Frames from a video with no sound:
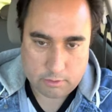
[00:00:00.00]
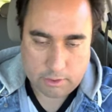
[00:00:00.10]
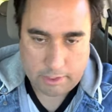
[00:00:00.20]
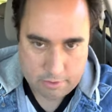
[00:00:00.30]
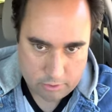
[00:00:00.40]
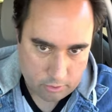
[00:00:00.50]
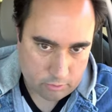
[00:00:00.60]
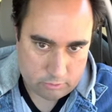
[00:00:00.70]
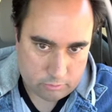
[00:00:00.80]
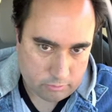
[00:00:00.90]
I
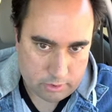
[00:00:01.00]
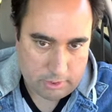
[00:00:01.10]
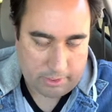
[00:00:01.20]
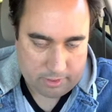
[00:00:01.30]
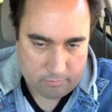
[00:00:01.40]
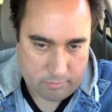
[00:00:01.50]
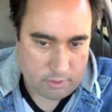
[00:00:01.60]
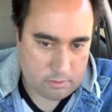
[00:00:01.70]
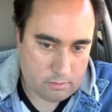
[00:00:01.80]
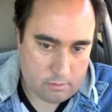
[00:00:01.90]
know what I can
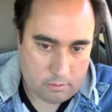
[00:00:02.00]
be.